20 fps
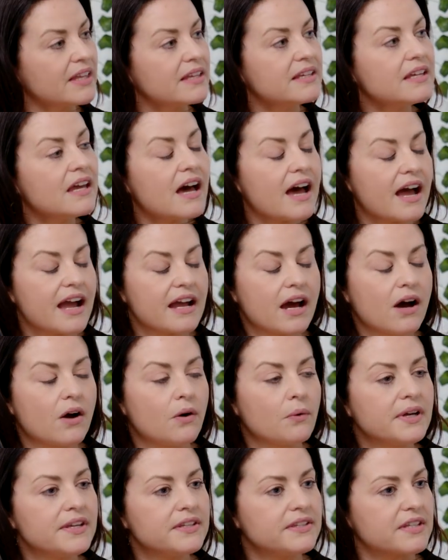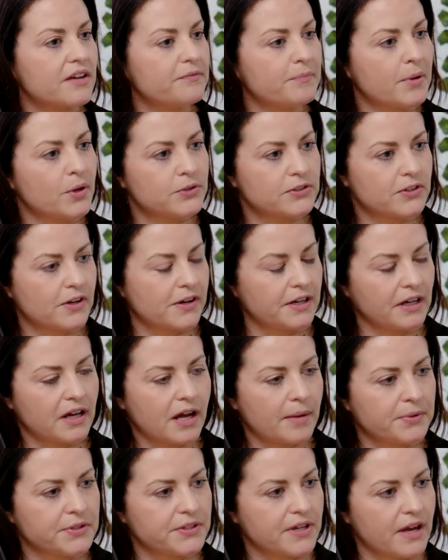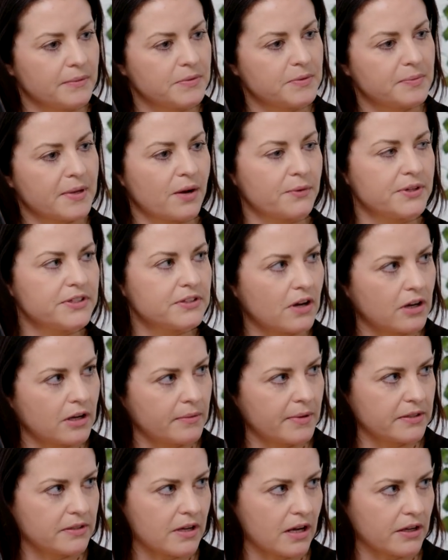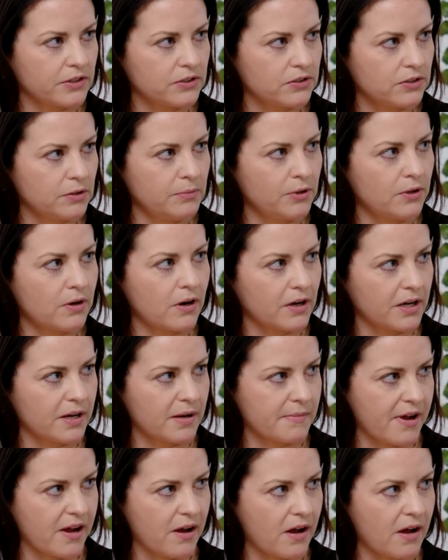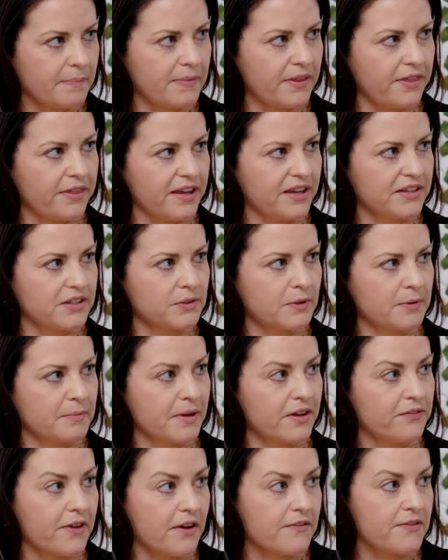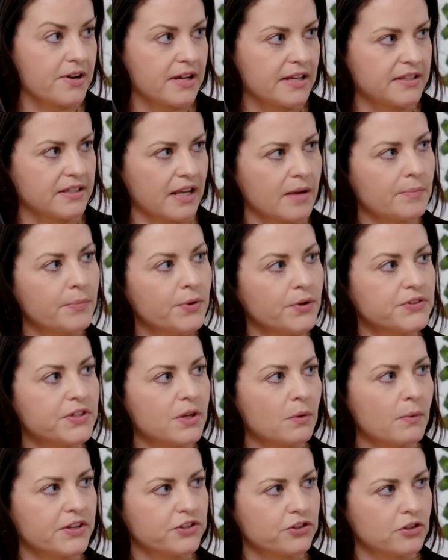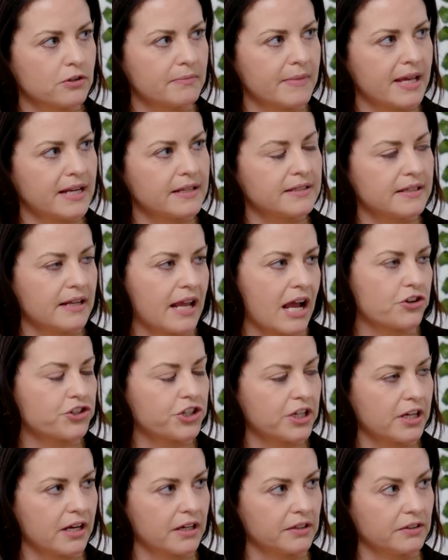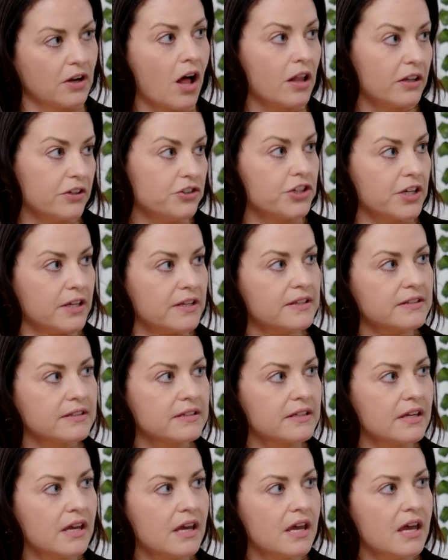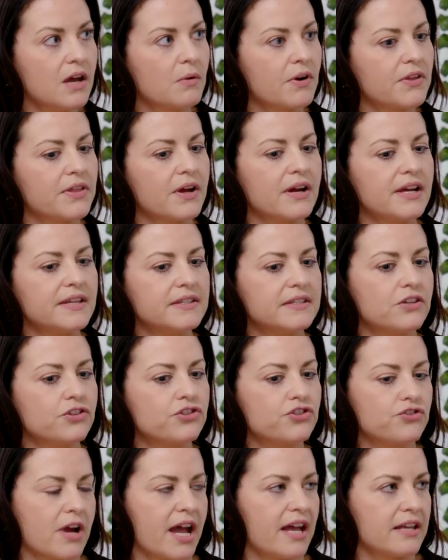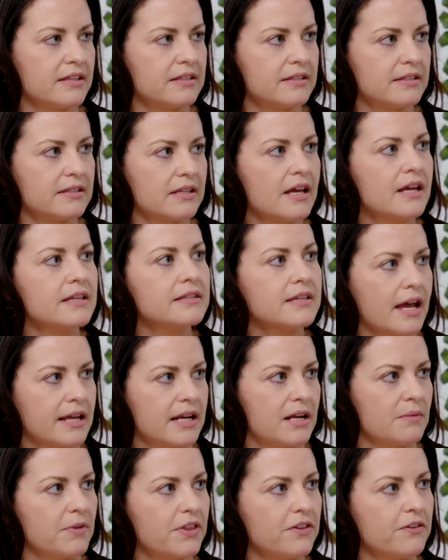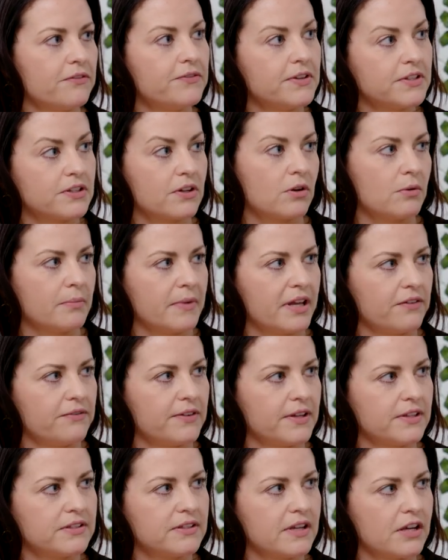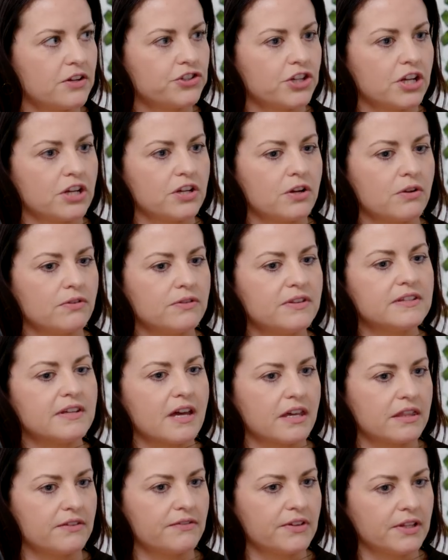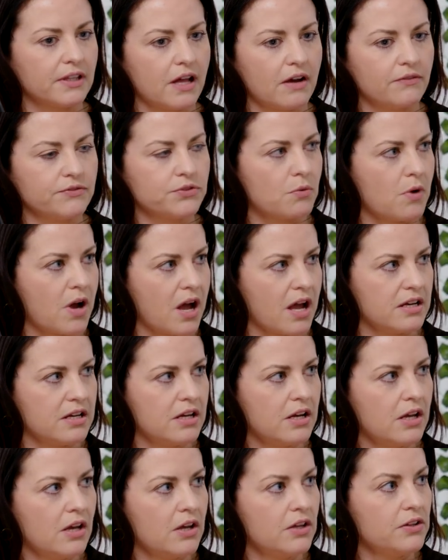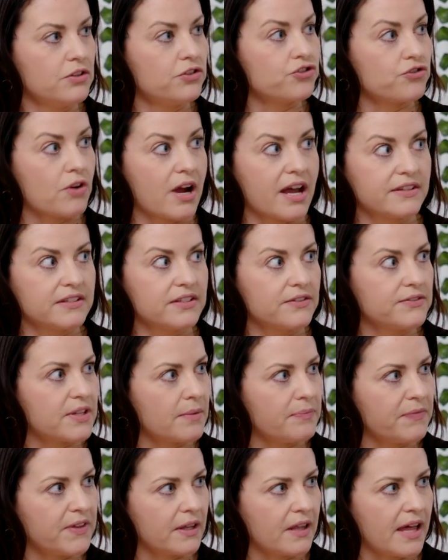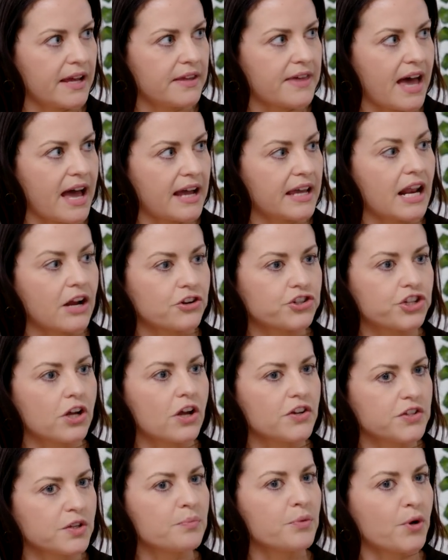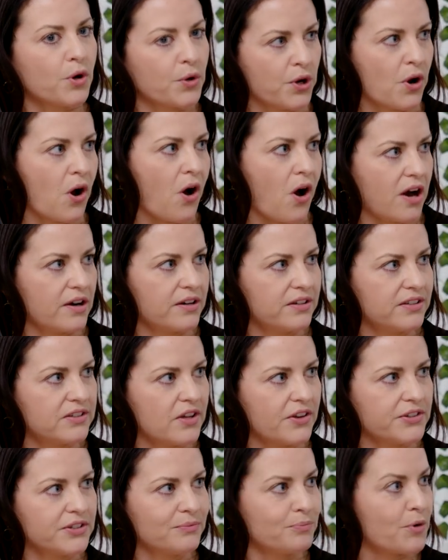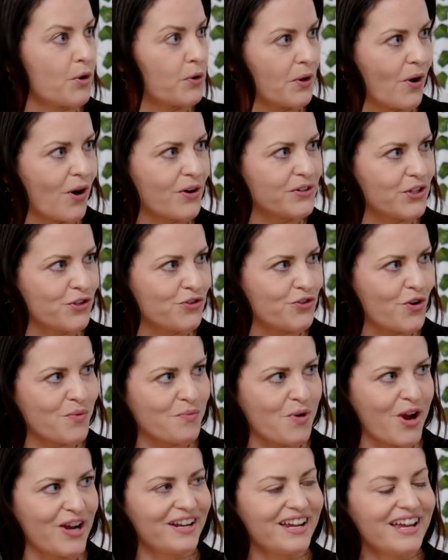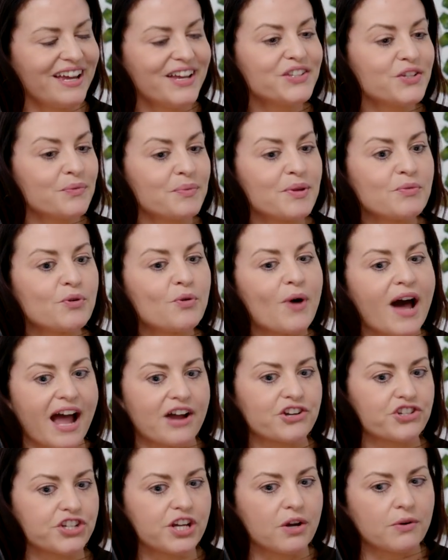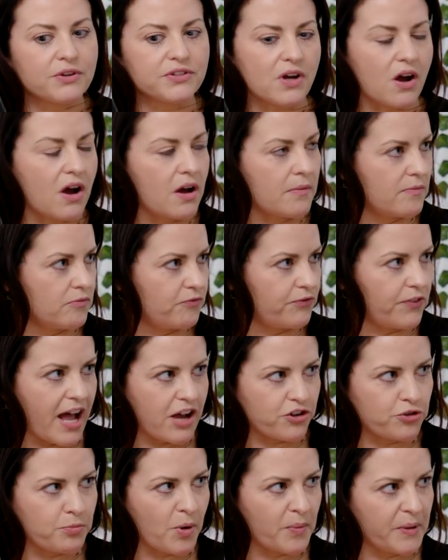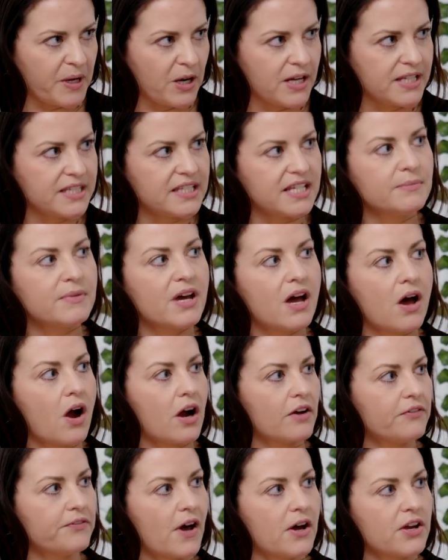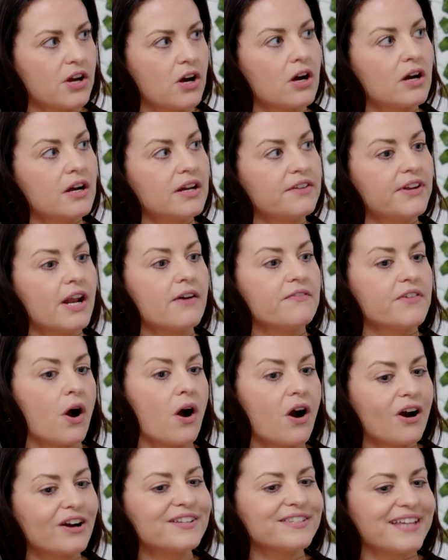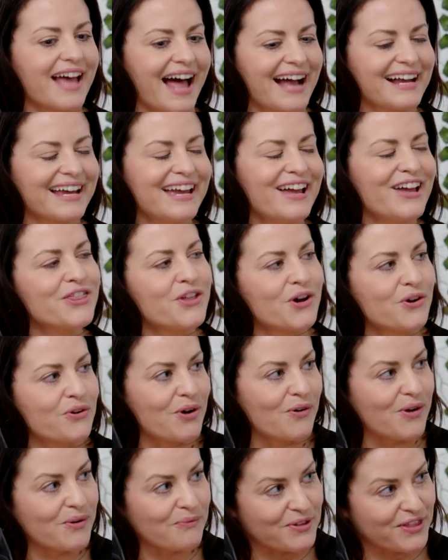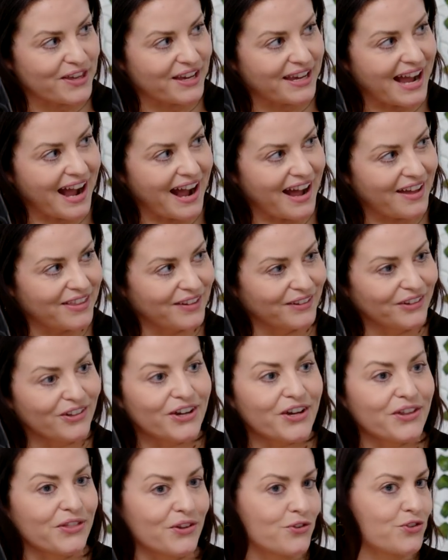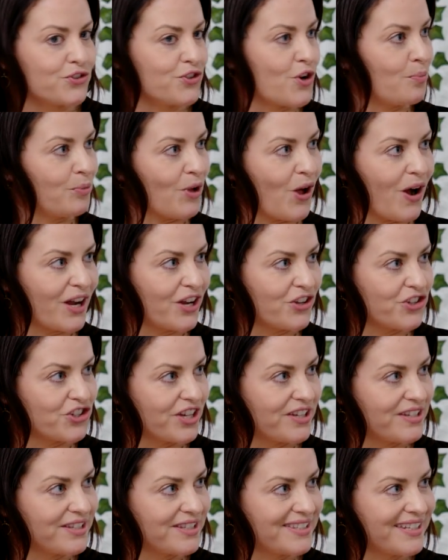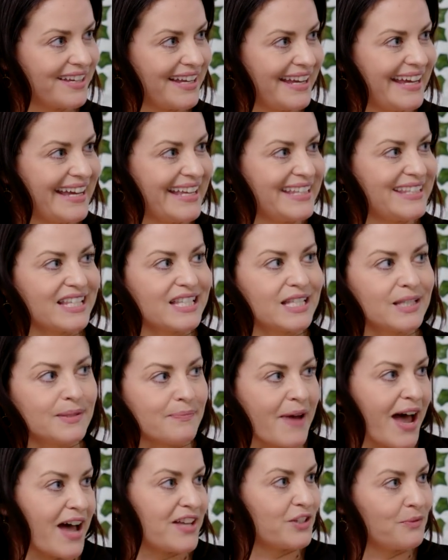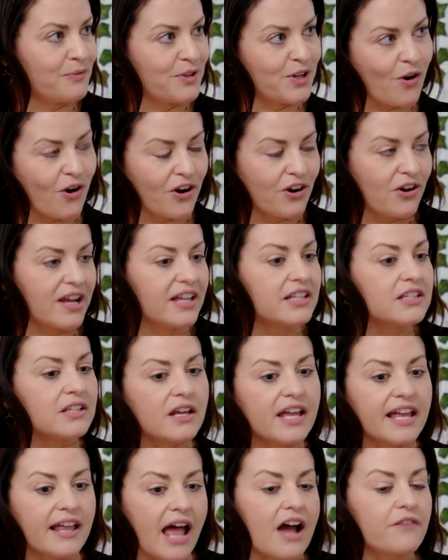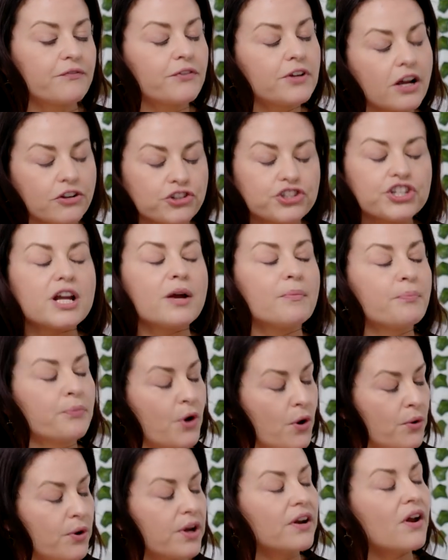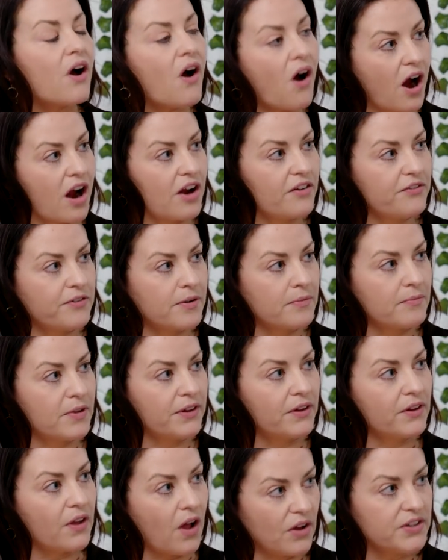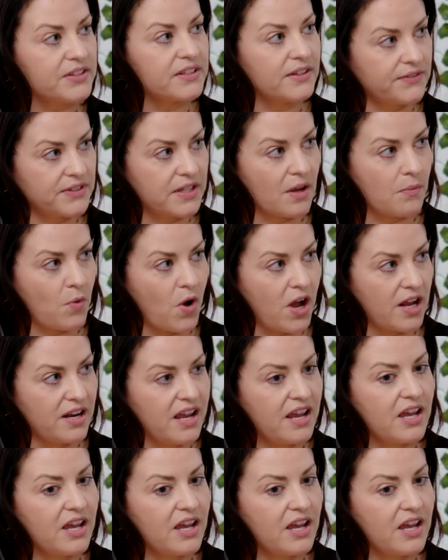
But yeah, I always, I posted on it a couple times, but I always talk about Takotsubo cardiomyopathy. It's one of my favorite examples that Western medicine actually acknowledges, where there is a stress tied in with a physical manifestation. You know, the death of a loved one, stress of something like that can actually cause a broken heart. It's also broken heart syndrome, right? So people will actually go into flash pulmonary edema, heart failure, or even have a heart attack. They'll go in with a cath and look and there's no blockages. It's a spasming artery. It's actually a broken heart from the loss of someone.